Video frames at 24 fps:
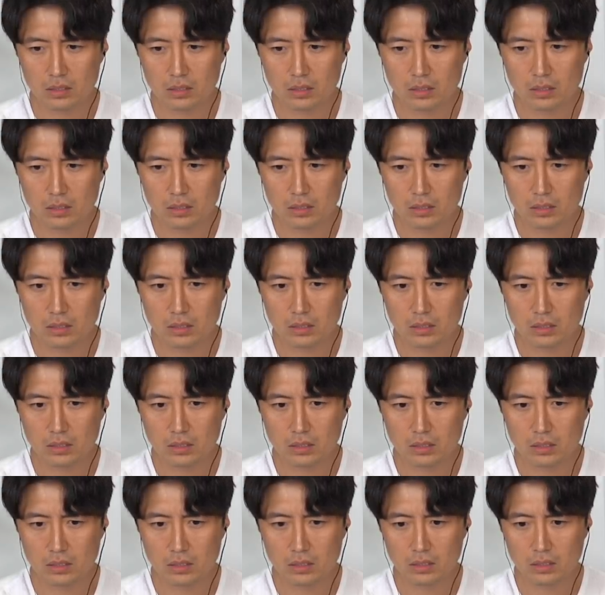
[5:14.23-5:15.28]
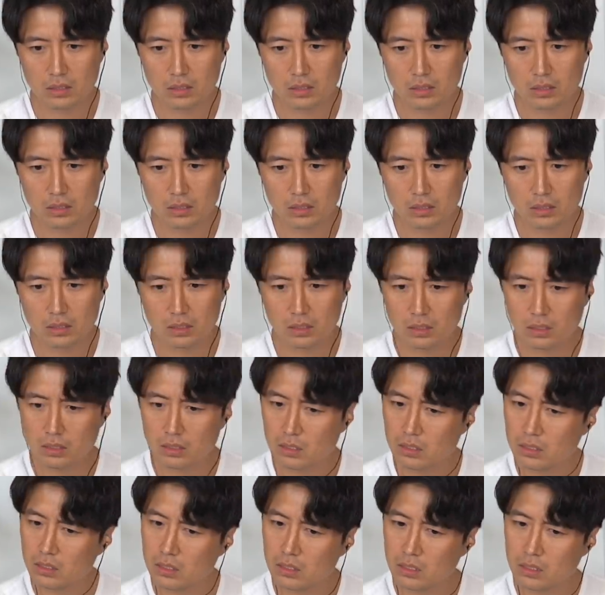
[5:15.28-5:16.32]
No words are spoken by the person on screen.